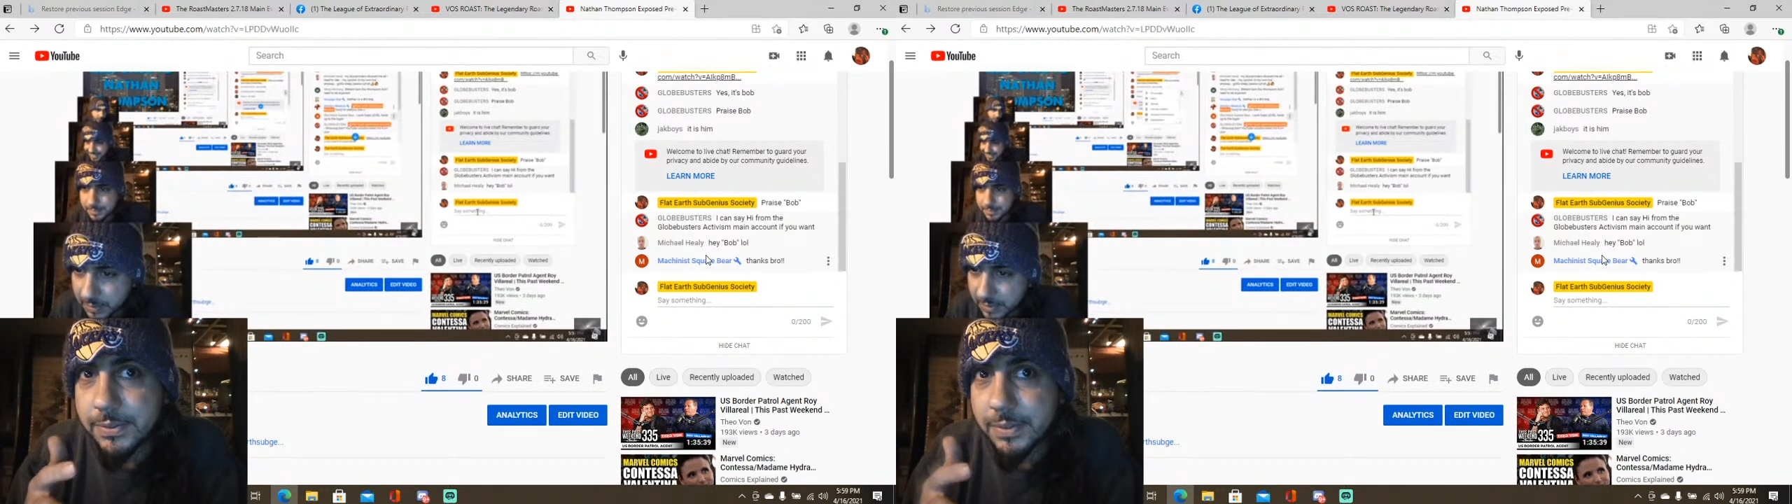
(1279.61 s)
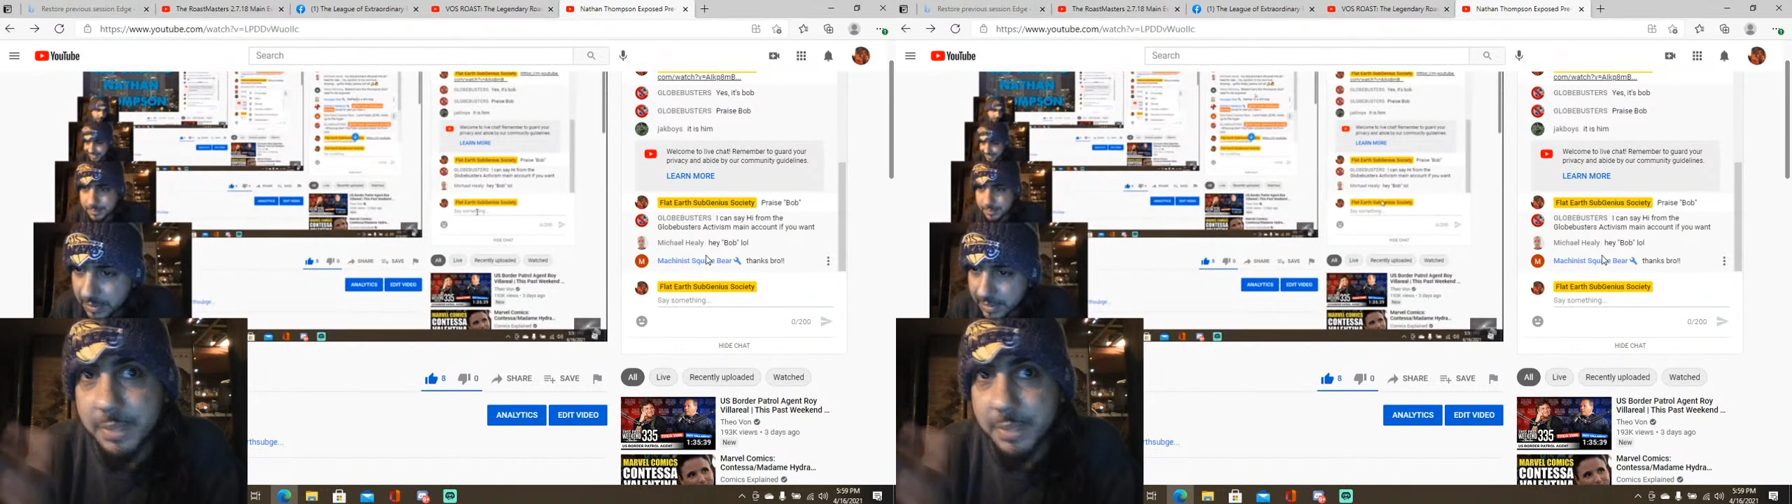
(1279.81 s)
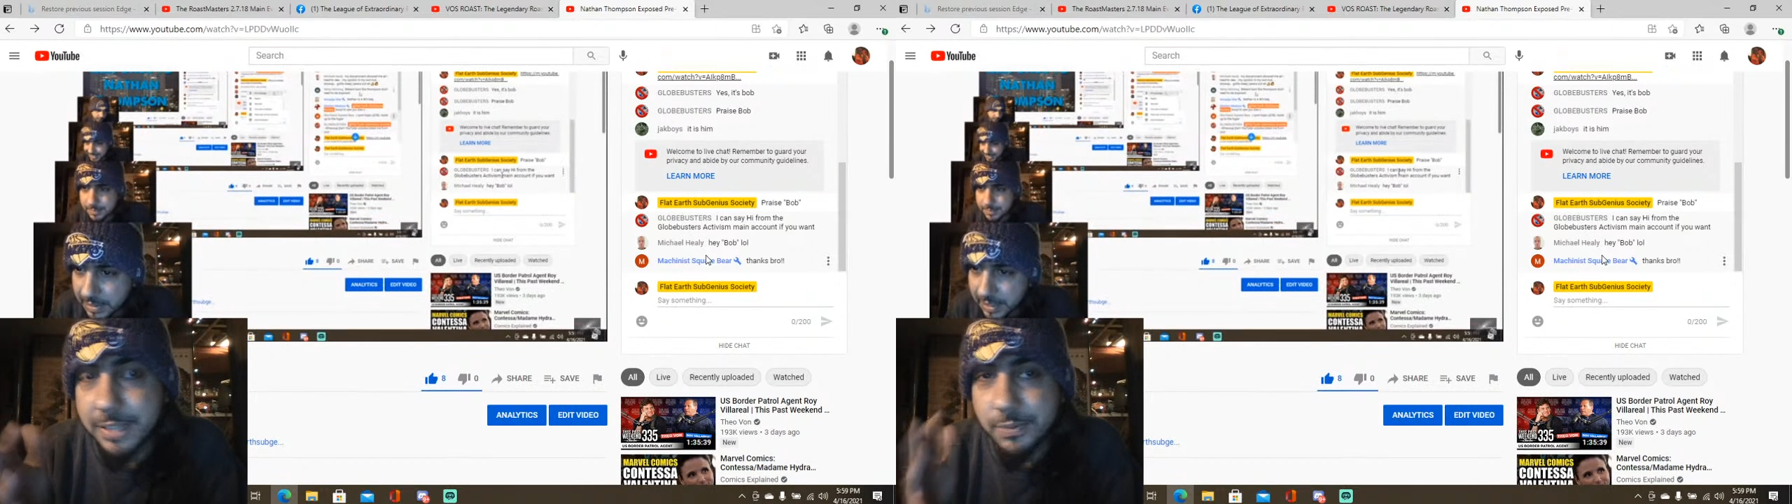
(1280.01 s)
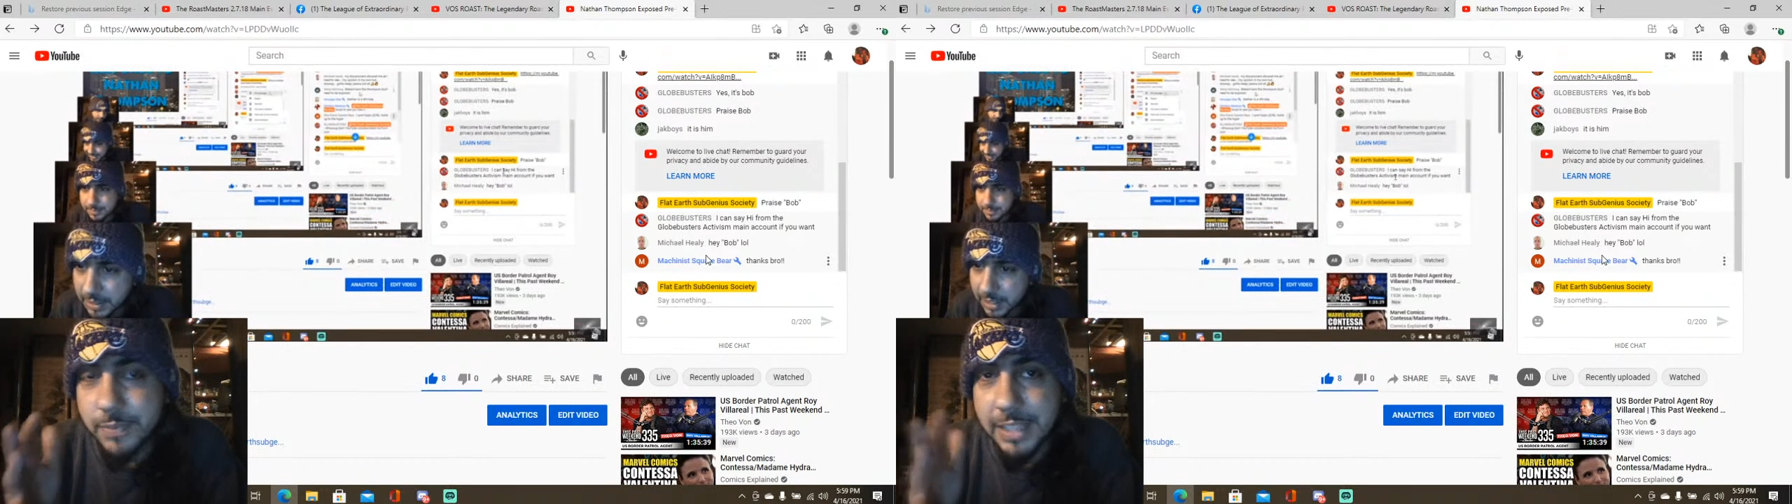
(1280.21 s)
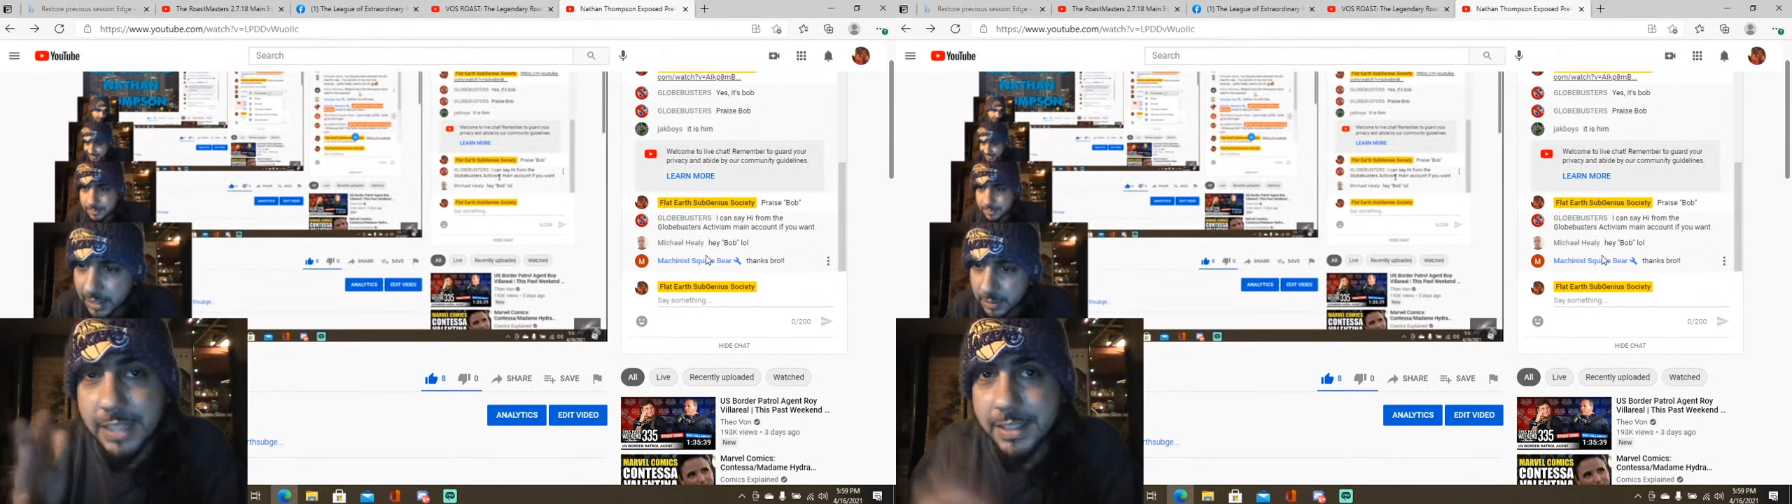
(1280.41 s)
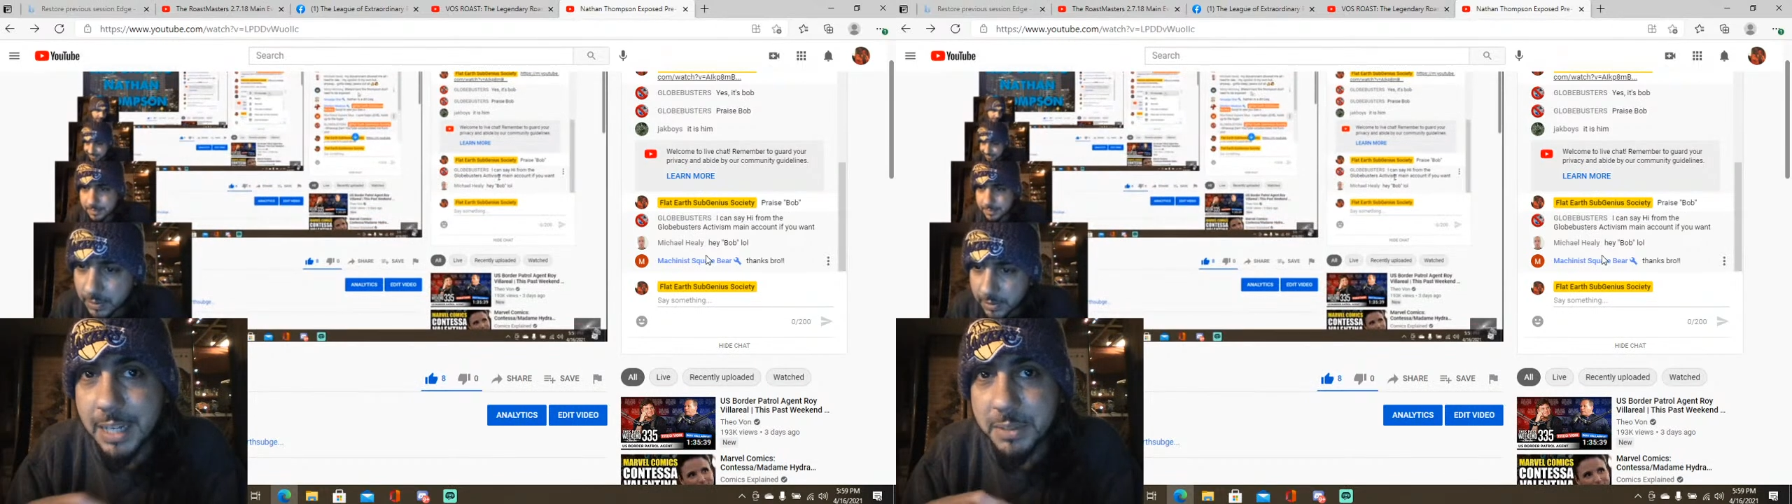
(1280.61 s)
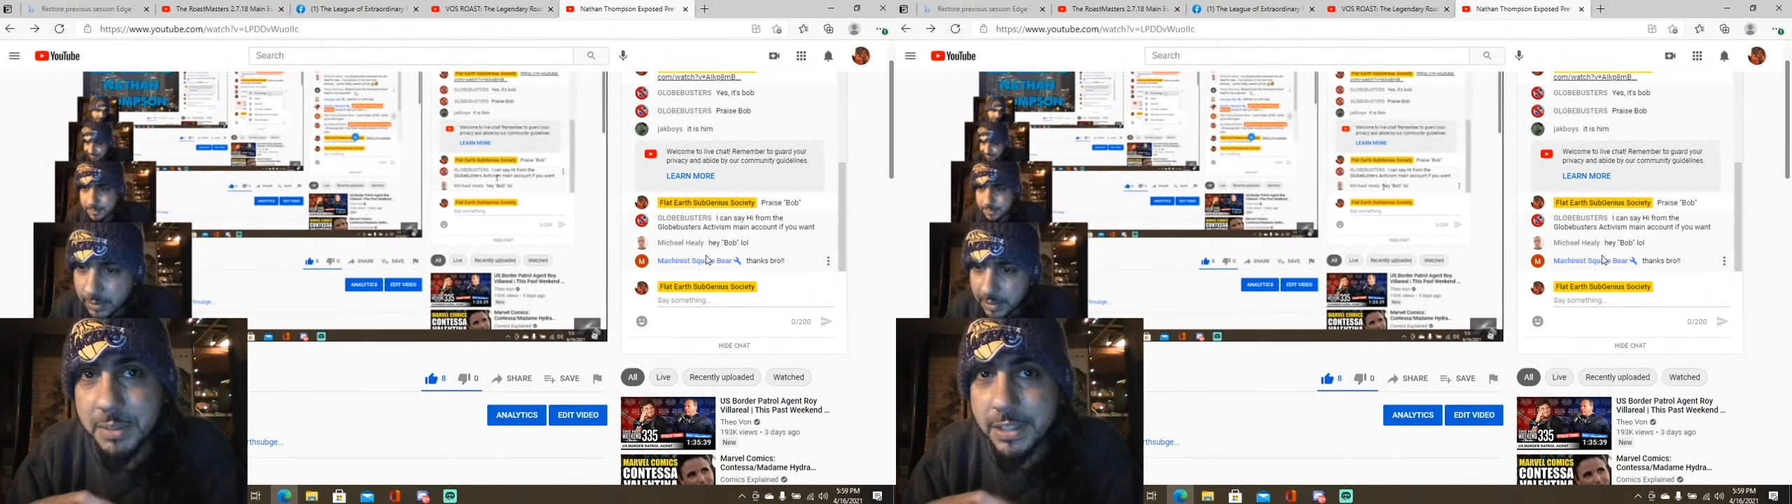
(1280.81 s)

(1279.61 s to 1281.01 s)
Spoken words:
I'm like, Nathan Thompson's